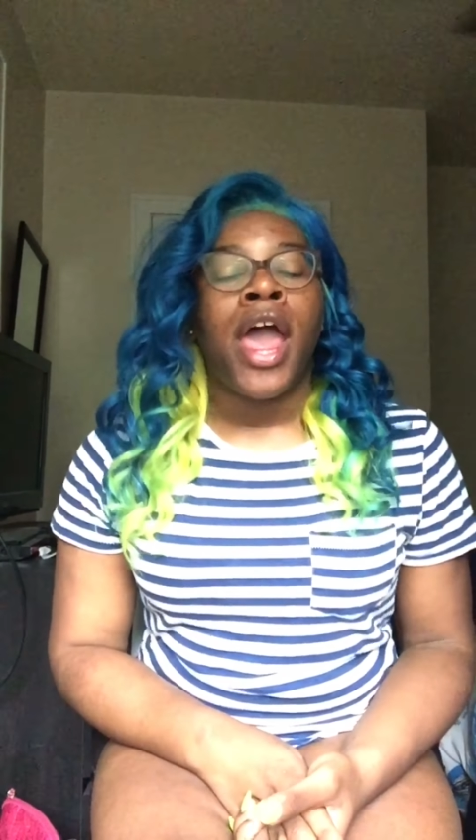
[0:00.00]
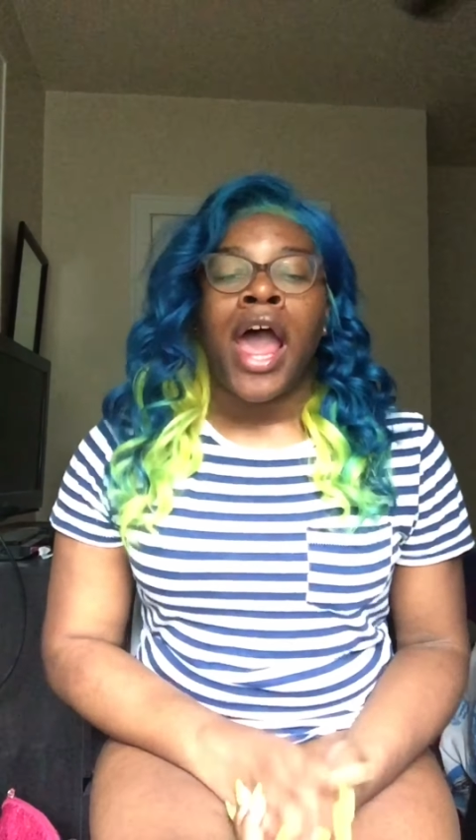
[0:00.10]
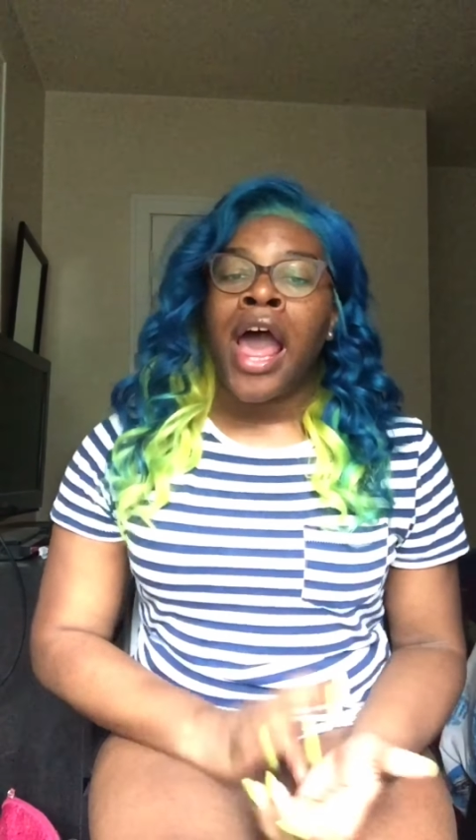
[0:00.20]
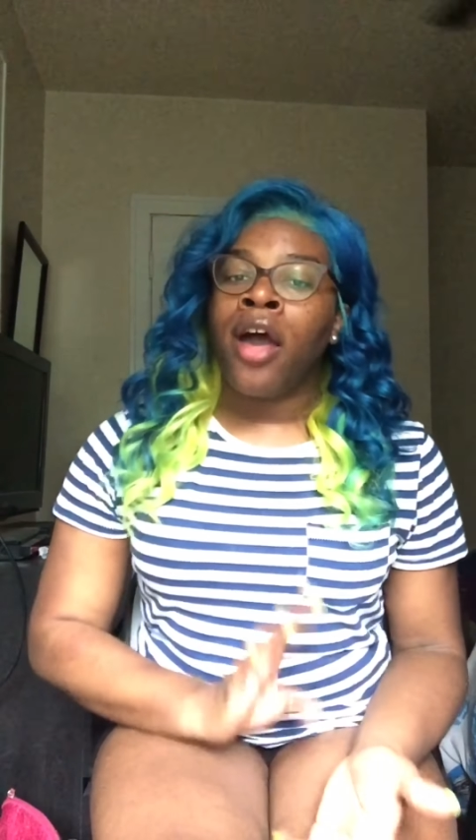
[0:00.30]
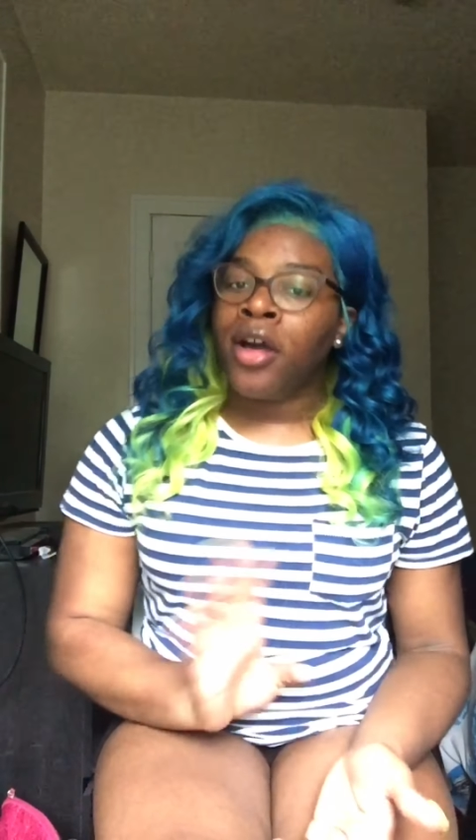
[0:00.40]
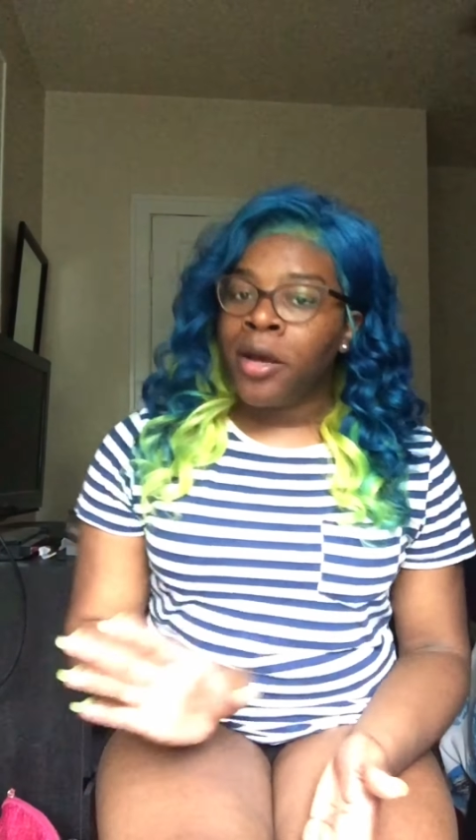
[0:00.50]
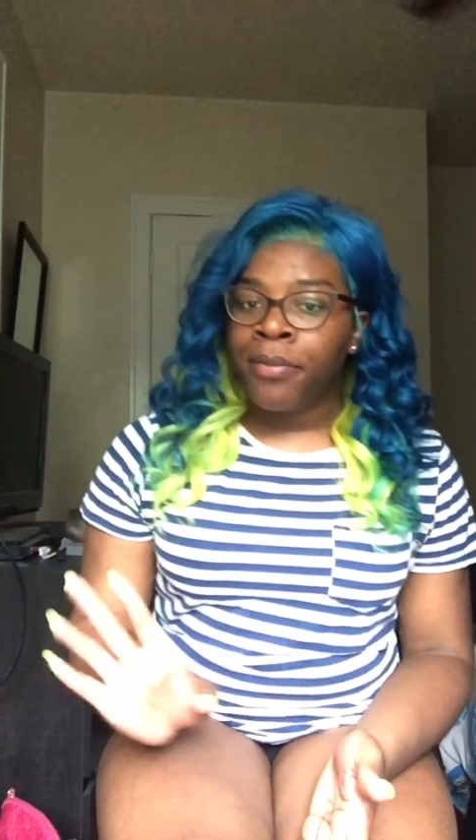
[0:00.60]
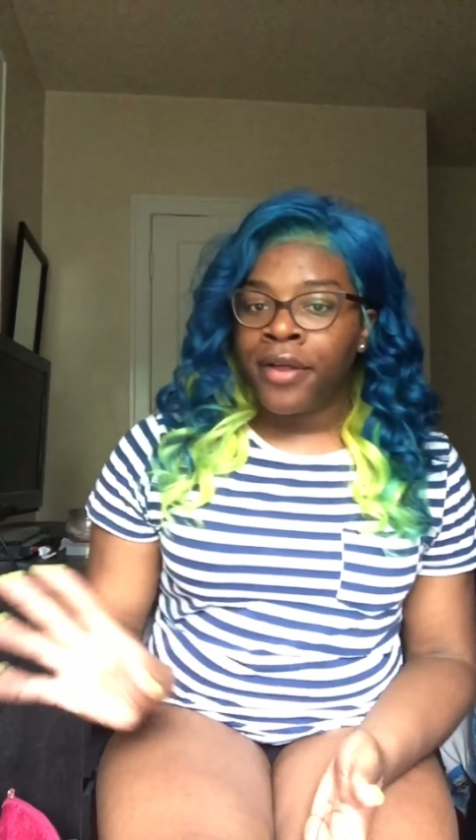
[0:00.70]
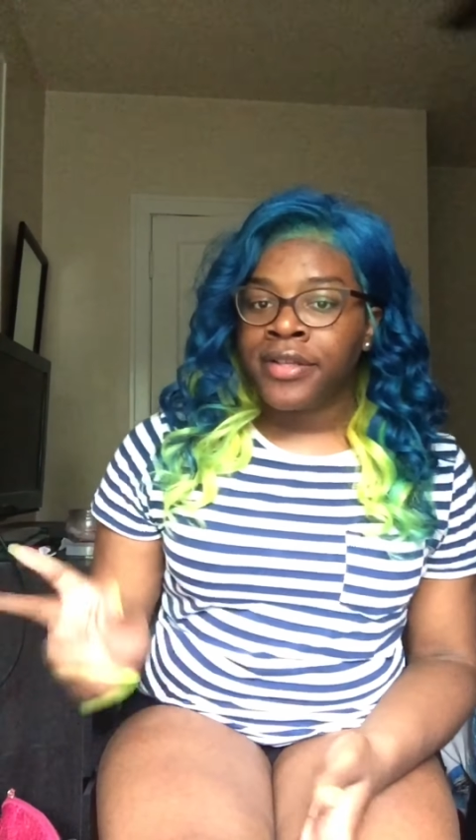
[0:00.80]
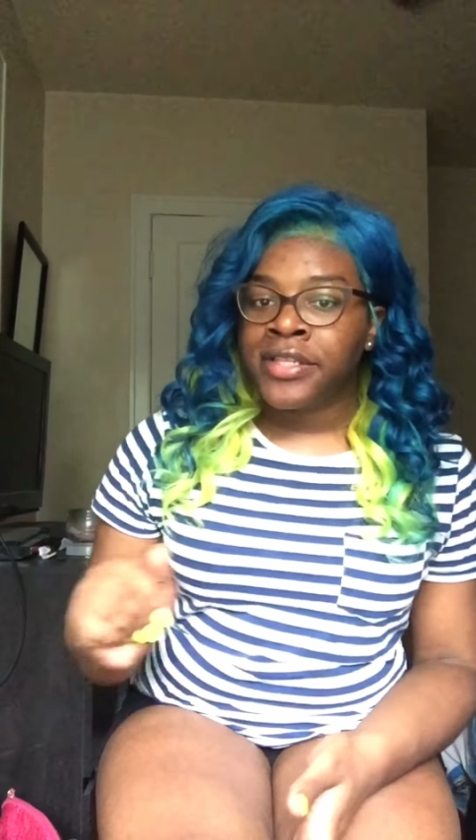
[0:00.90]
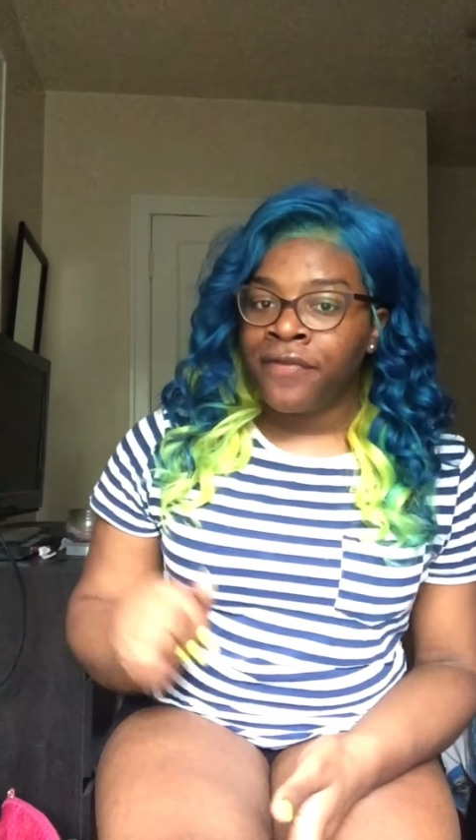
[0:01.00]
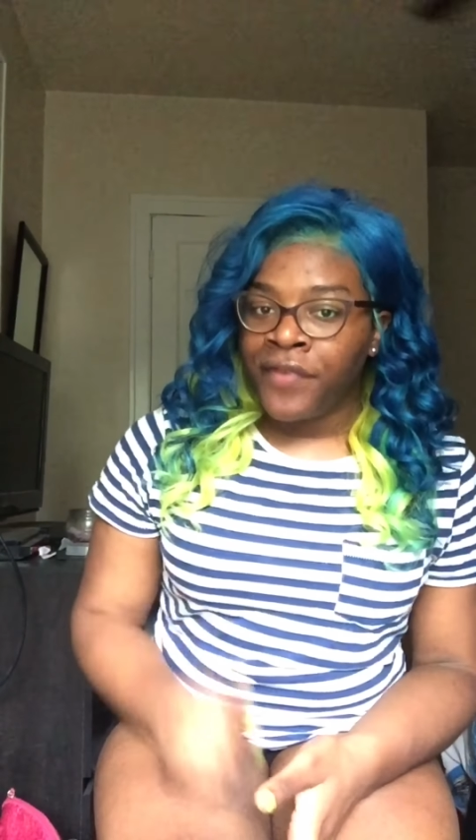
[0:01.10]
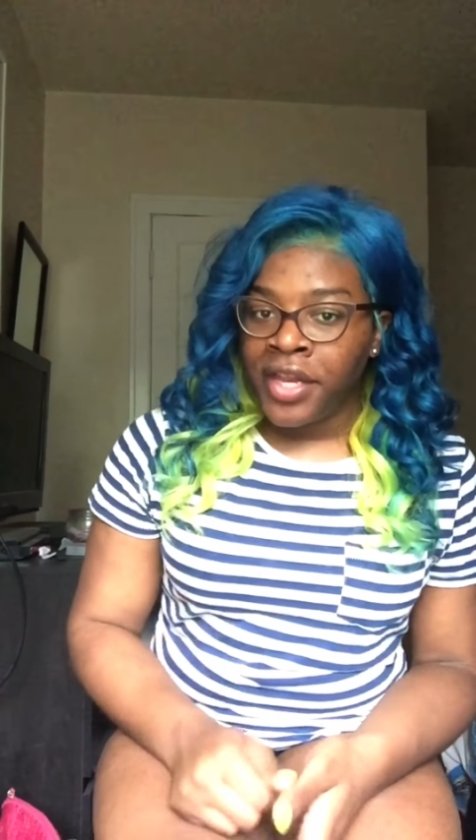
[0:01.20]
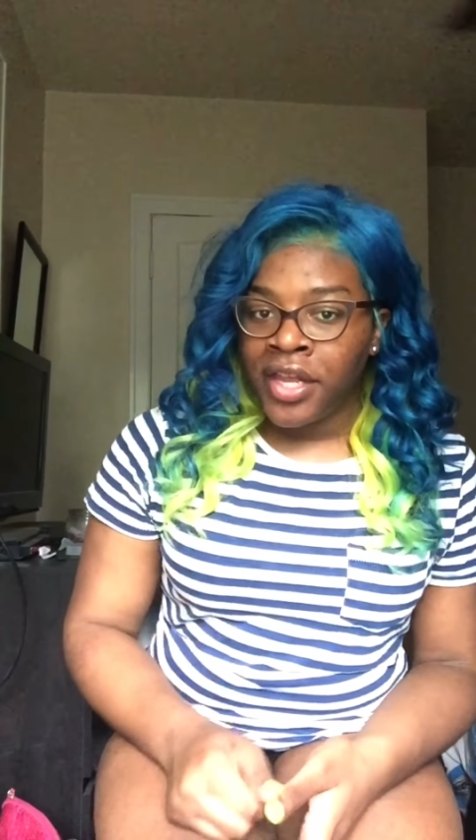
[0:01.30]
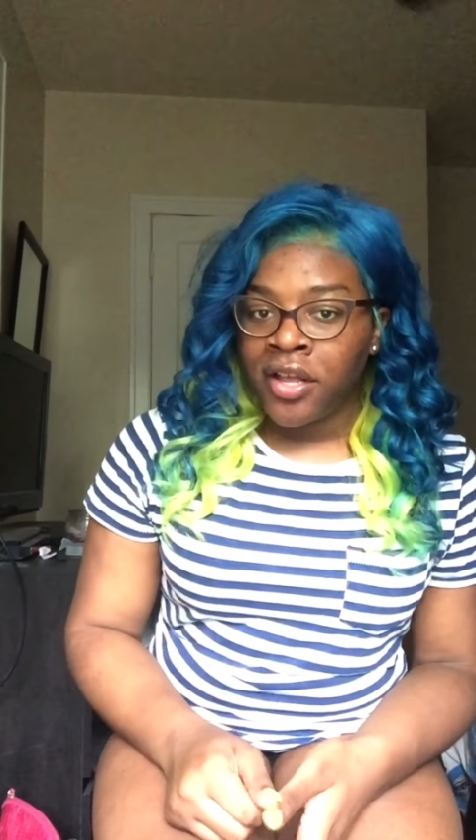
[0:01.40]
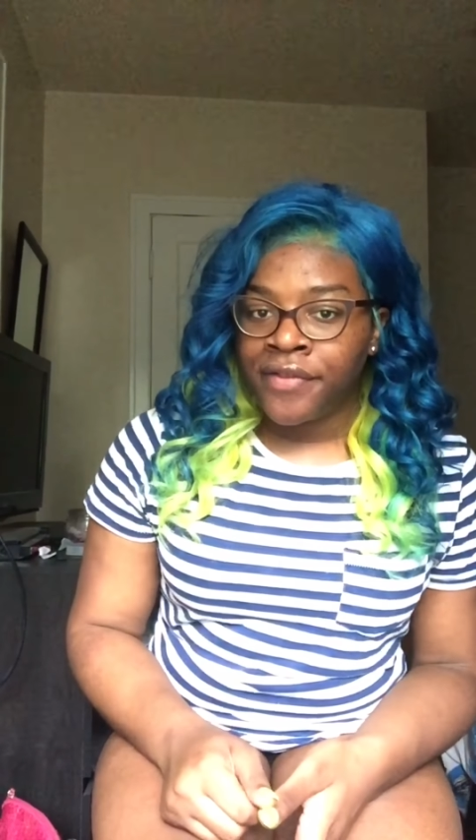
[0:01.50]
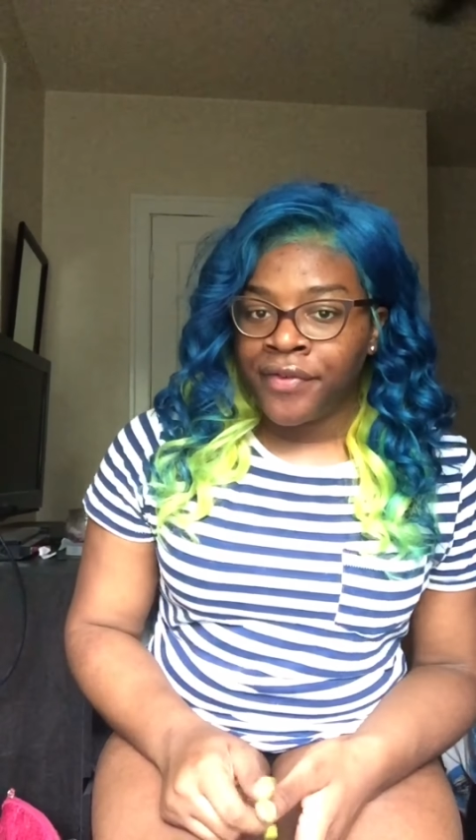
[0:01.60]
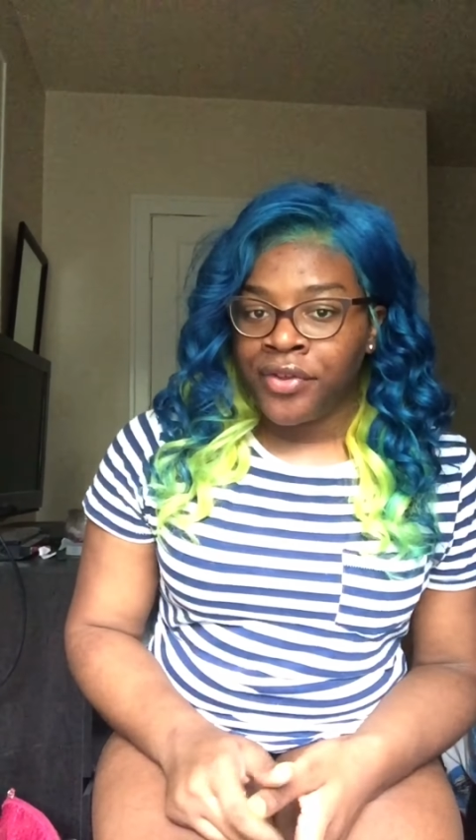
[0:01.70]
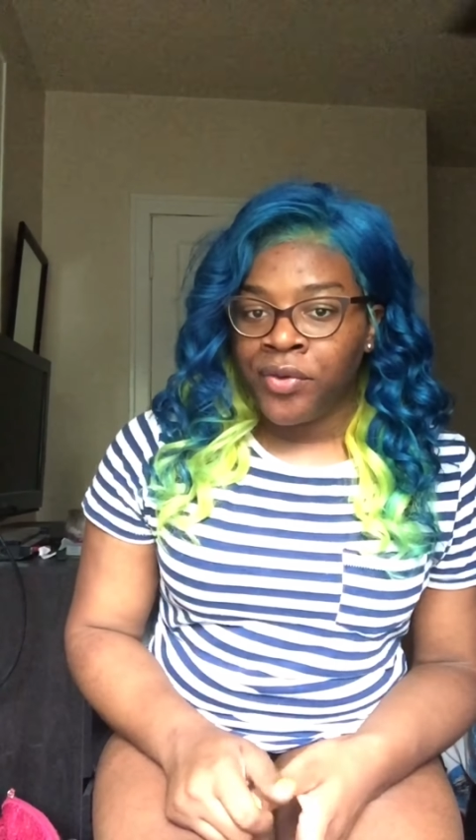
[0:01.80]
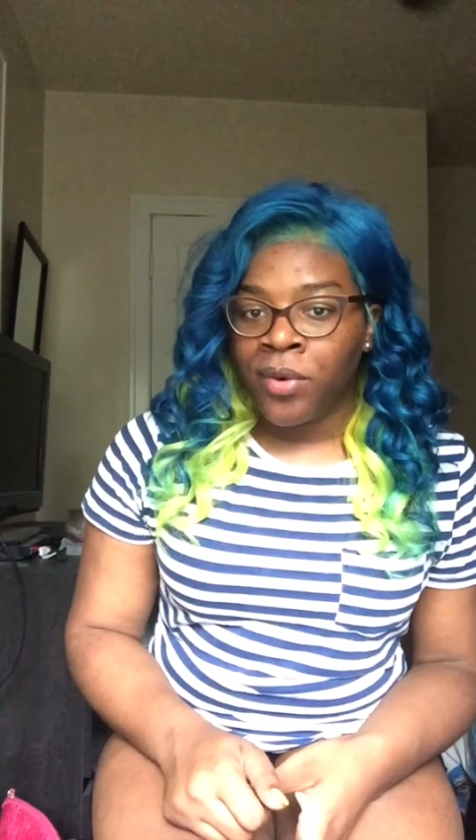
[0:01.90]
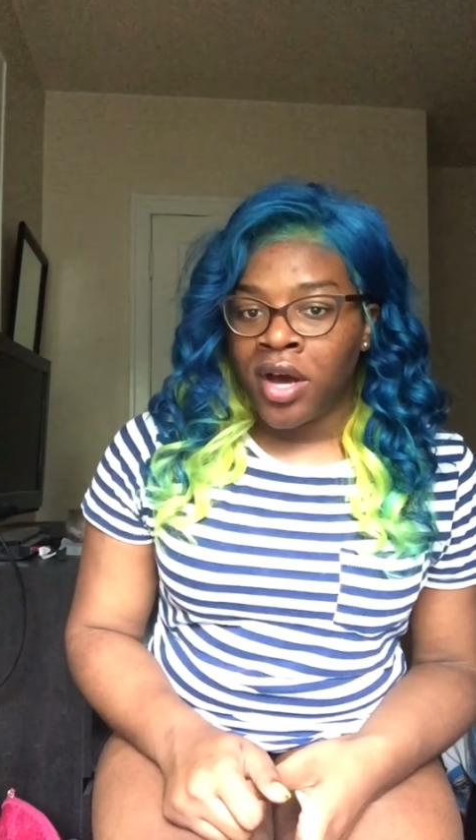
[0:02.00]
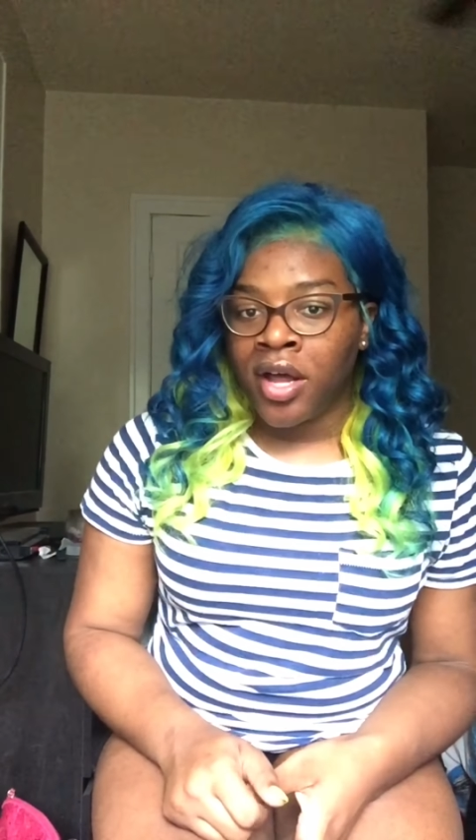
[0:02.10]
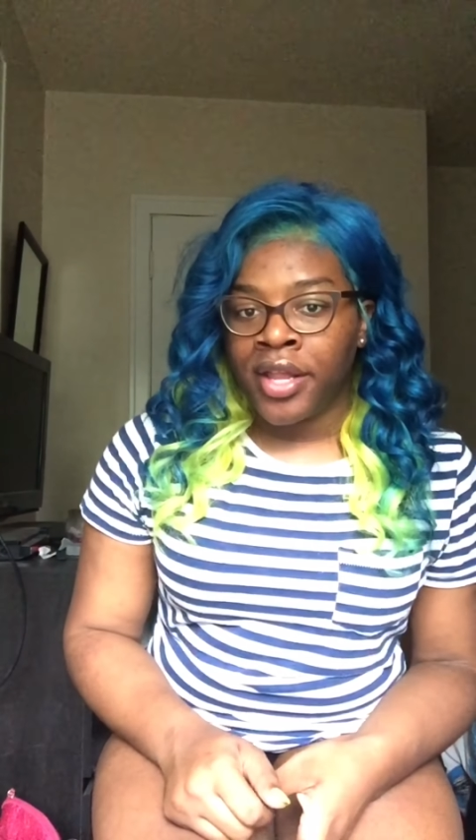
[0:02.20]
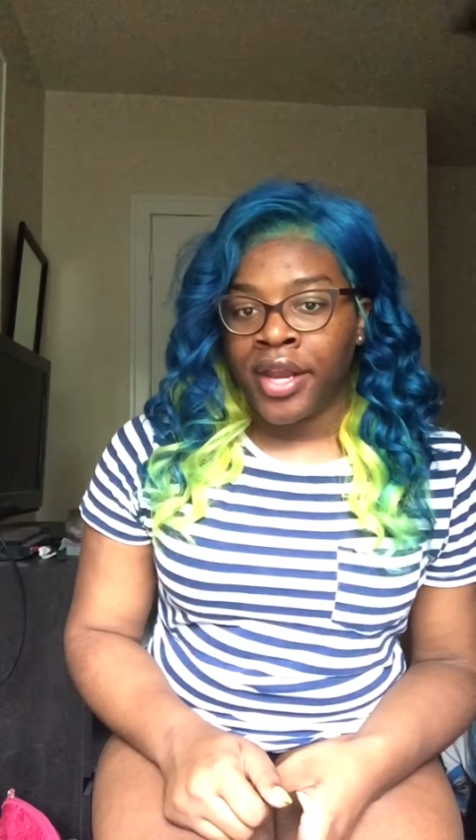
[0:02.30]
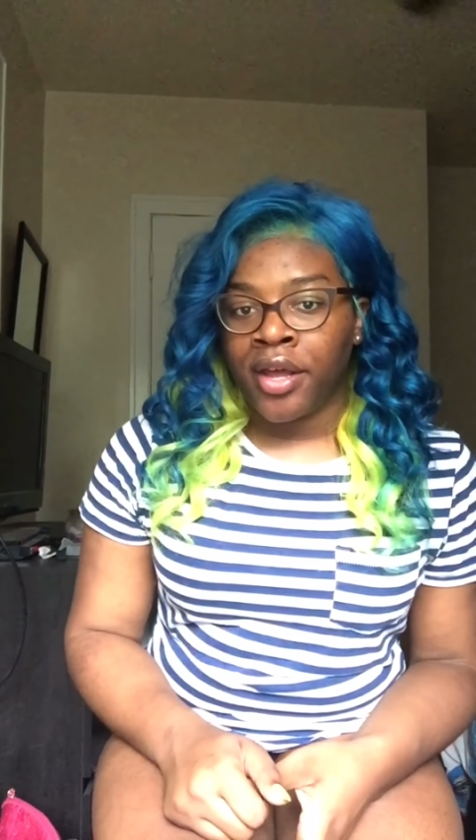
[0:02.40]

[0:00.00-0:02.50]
I upload some videos for you all and